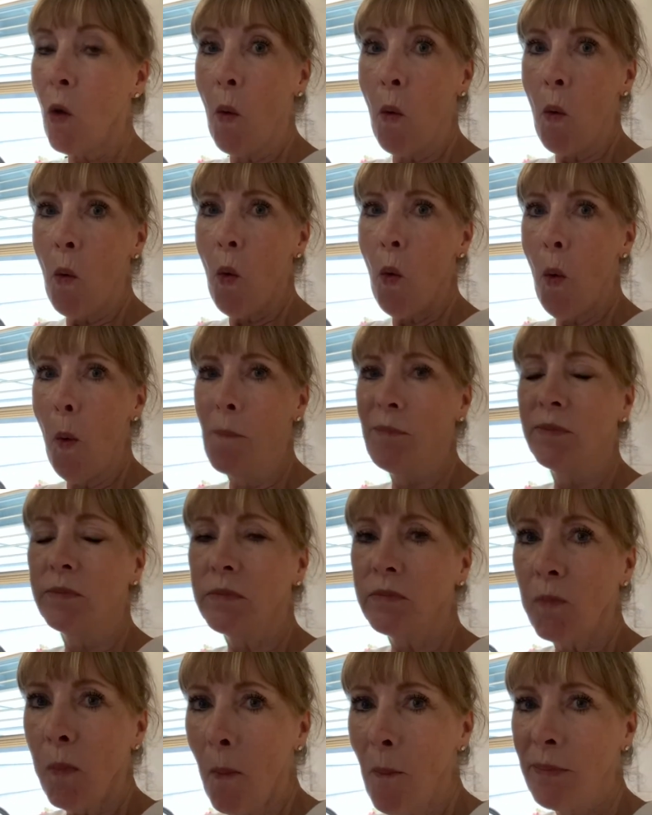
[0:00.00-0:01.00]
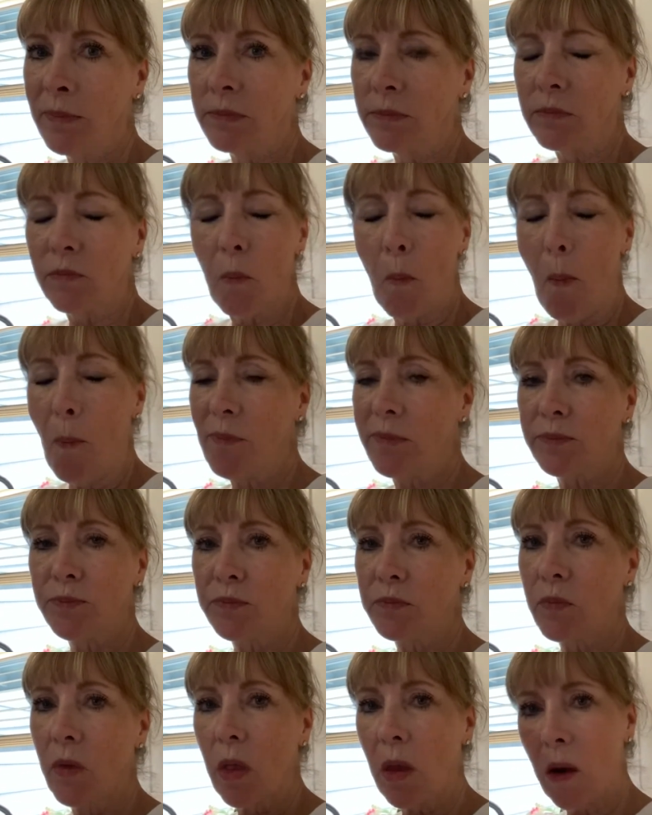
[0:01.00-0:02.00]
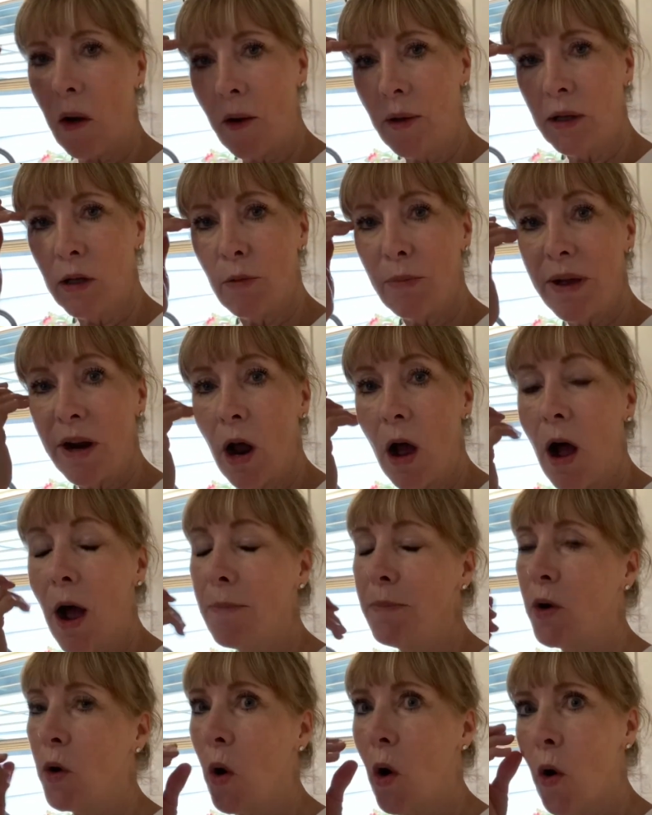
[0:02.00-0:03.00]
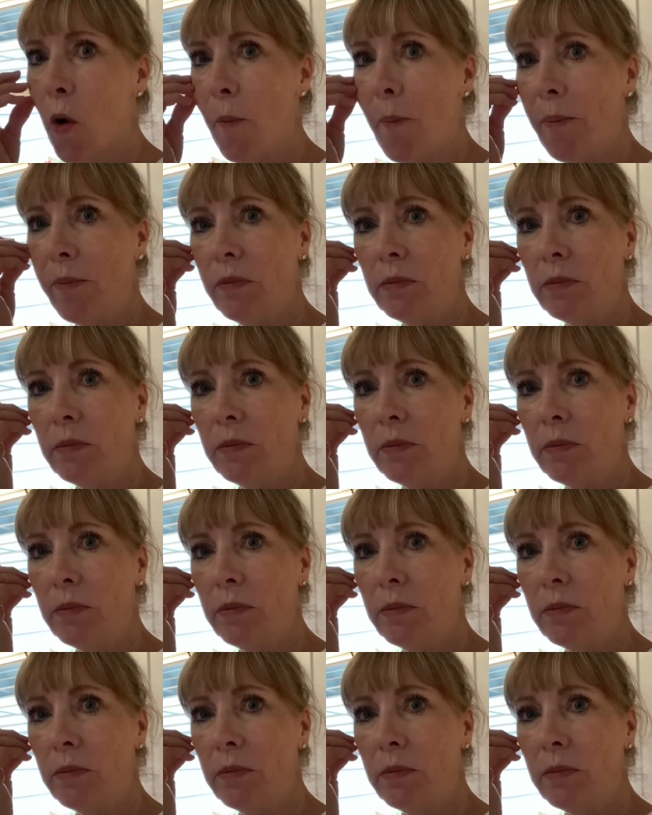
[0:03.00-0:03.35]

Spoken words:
Ooh, a little bit hot. Oh,